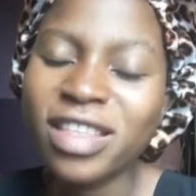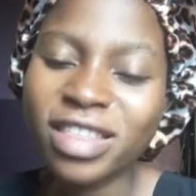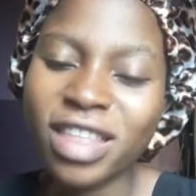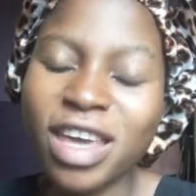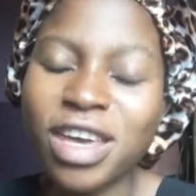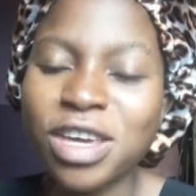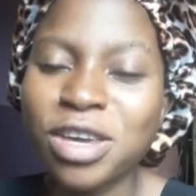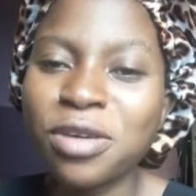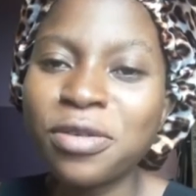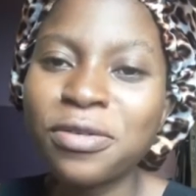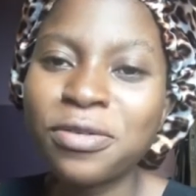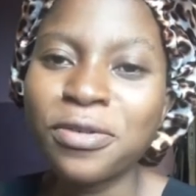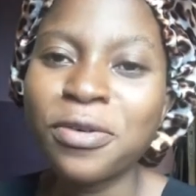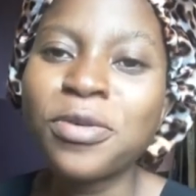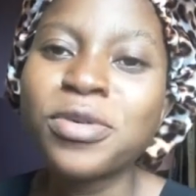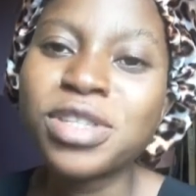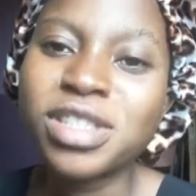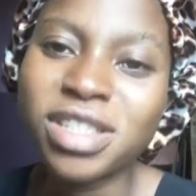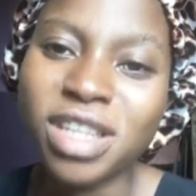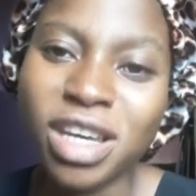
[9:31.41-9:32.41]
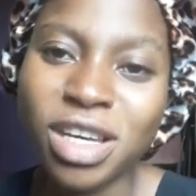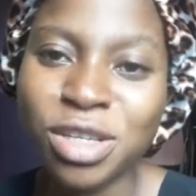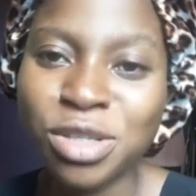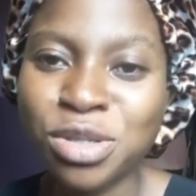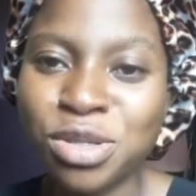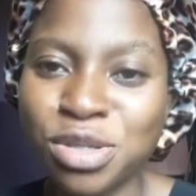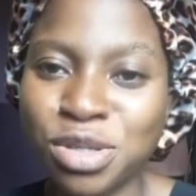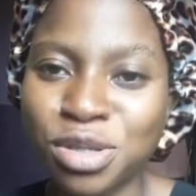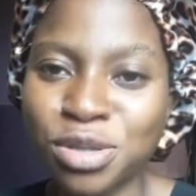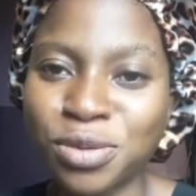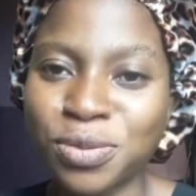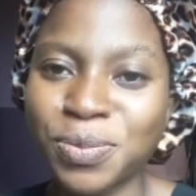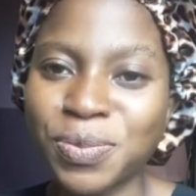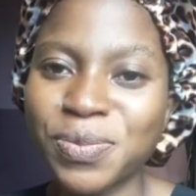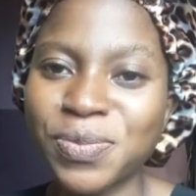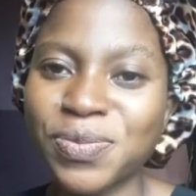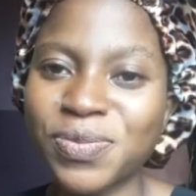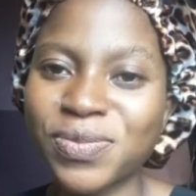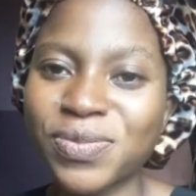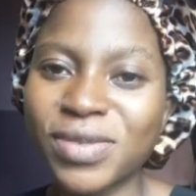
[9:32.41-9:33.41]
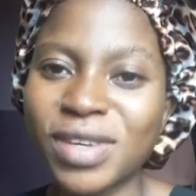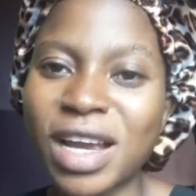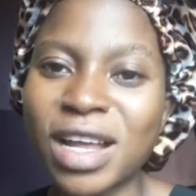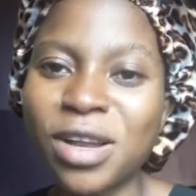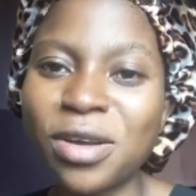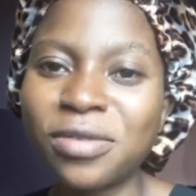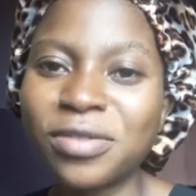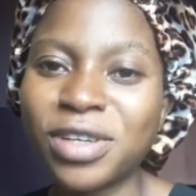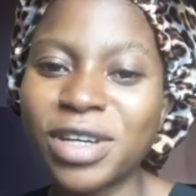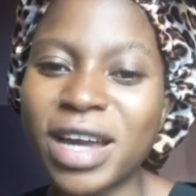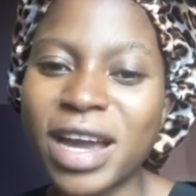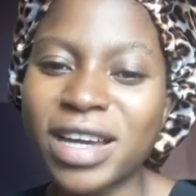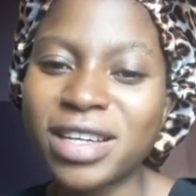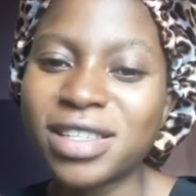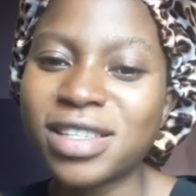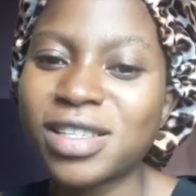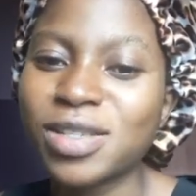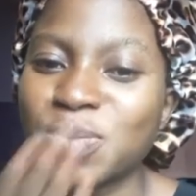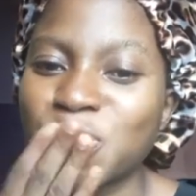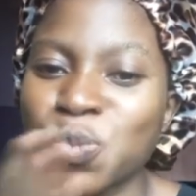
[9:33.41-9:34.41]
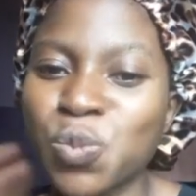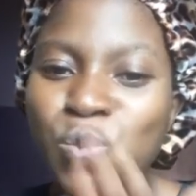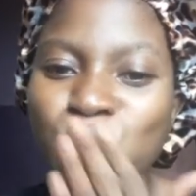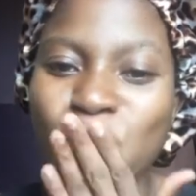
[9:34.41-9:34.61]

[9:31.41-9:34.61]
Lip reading: Thank you for staying tuned. I love you guys.